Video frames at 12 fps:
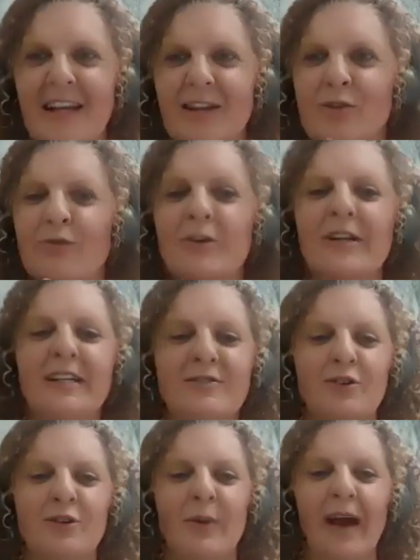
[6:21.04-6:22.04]
And you really
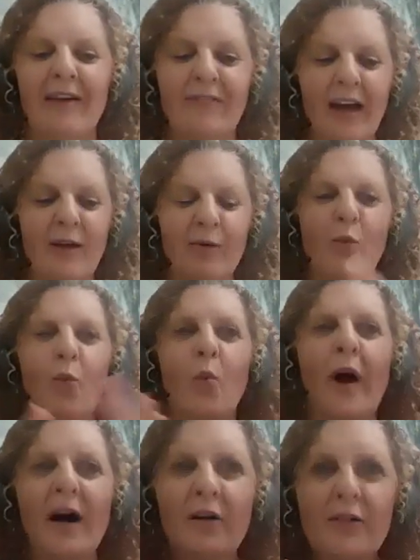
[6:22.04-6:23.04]
do. You have a
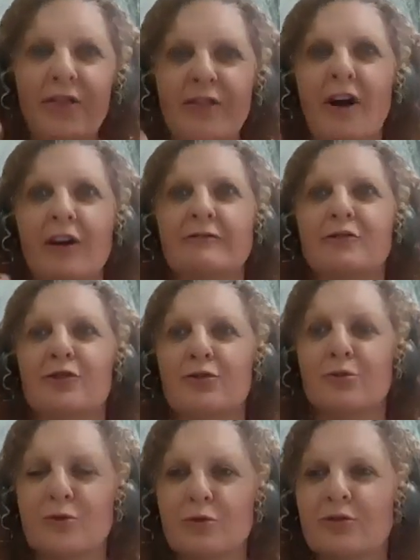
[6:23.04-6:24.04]
wealth of
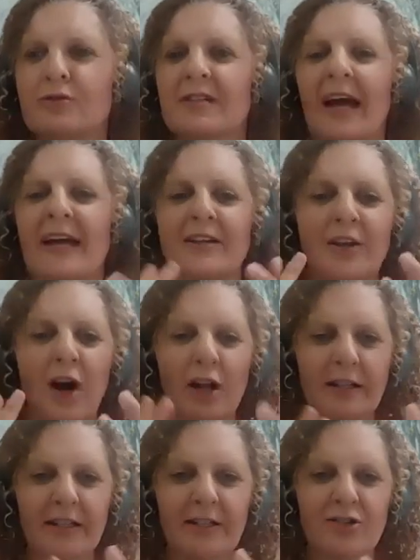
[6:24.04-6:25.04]
tools and
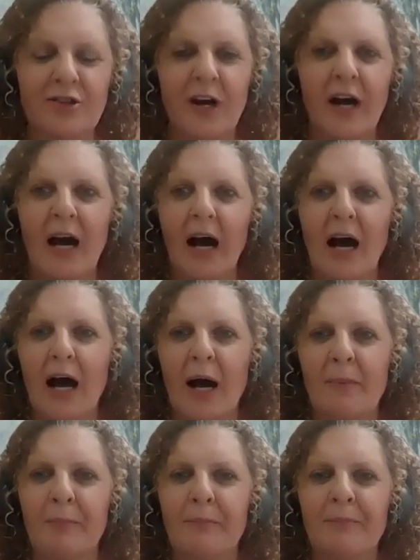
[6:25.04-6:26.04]
knowledge
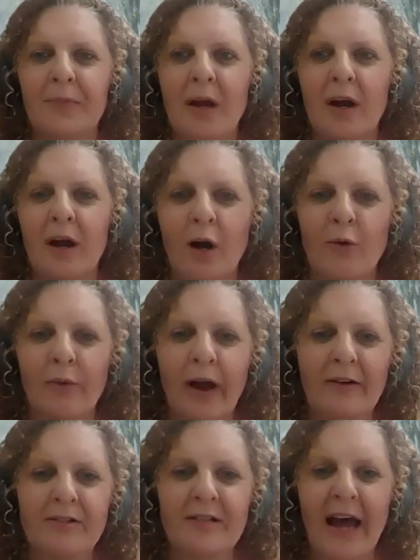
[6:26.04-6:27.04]

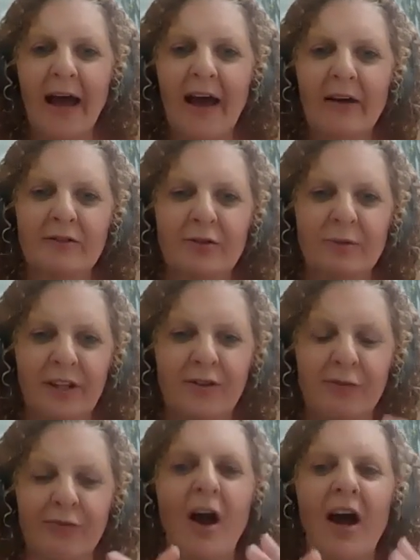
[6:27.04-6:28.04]
around how to really
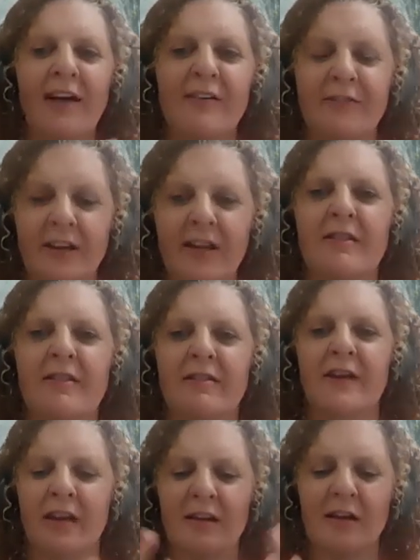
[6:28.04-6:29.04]
thrive in
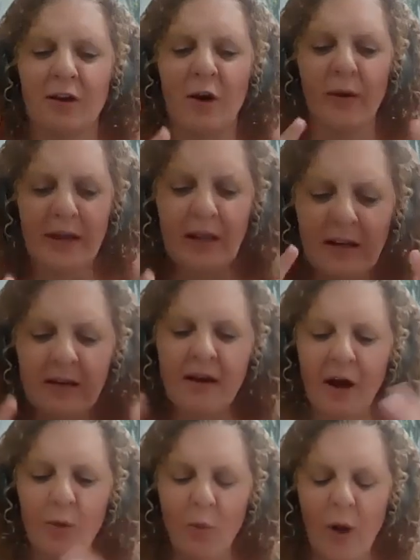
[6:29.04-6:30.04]

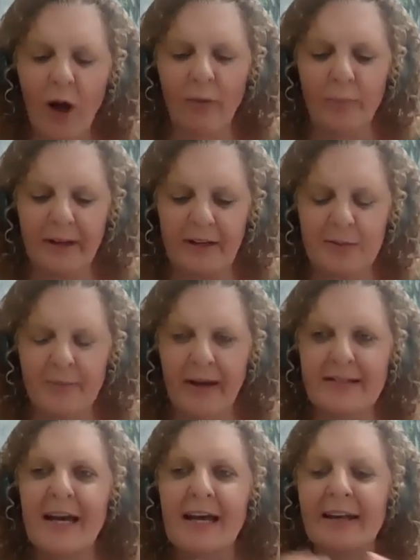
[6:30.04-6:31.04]
a well-being
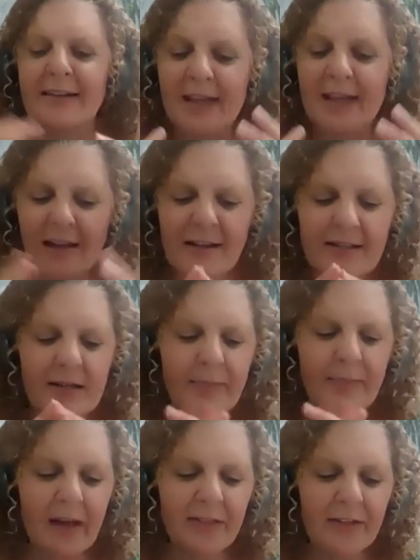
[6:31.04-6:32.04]
space. Tell us
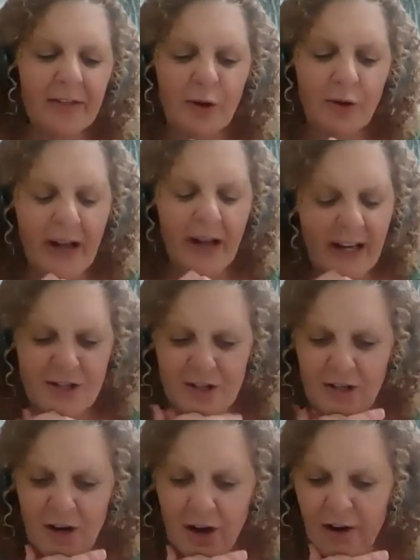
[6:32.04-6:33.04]
about the
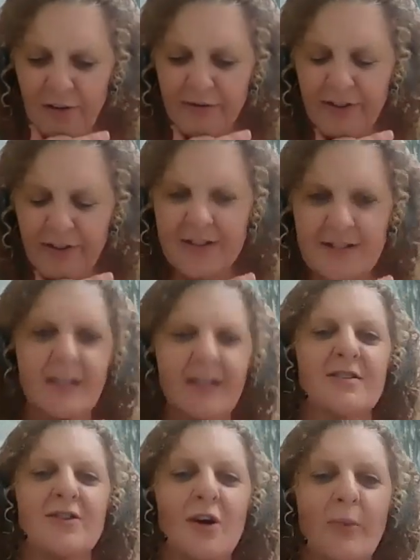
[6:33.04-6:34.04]
creation of the
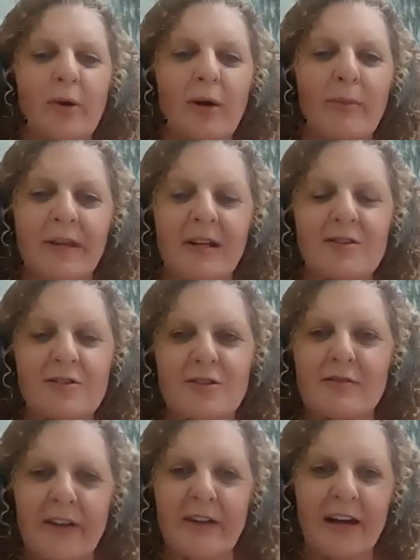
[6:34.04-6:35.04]
6-Star Wellbeing
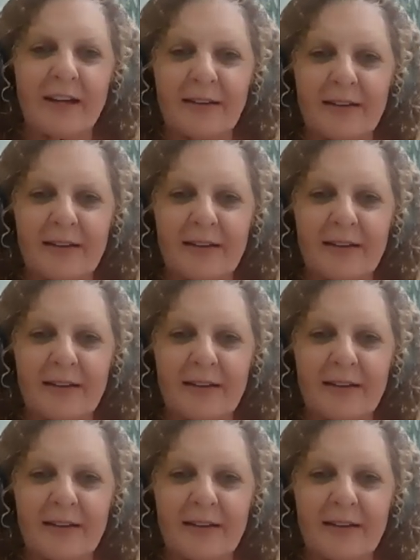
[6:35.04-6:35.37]
Survey.